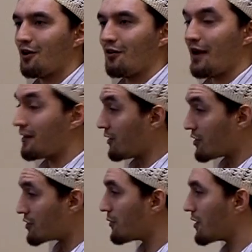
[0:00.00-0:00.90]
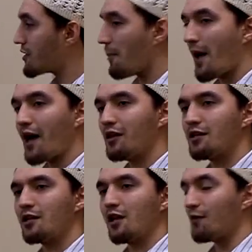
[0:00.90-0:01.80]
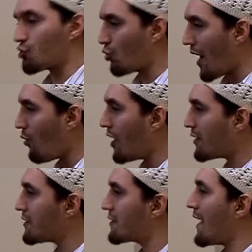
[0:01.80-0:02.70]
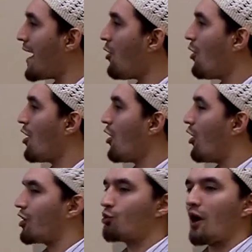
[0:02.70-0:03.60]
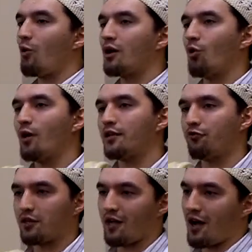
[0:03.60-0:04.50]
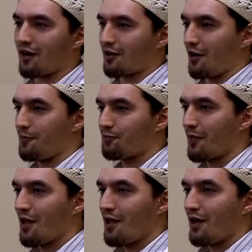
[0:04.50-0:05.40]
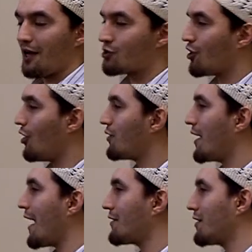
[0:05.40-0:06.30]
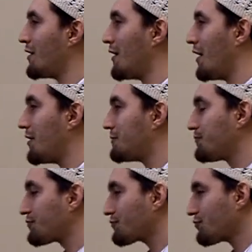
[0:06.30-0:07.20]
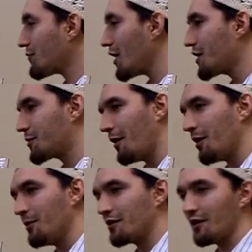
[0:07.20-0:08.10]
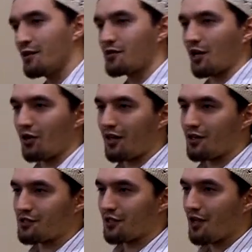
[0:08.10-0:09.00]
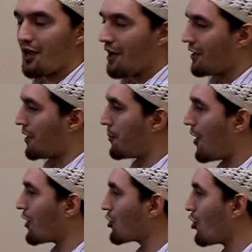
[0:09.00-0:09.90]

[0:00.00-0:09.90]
Right? And it's a, it's a battle in the nafs. Do I want this now? Or do I want to wait for the akhirah? And so they had done a experiment in psychology, they brought a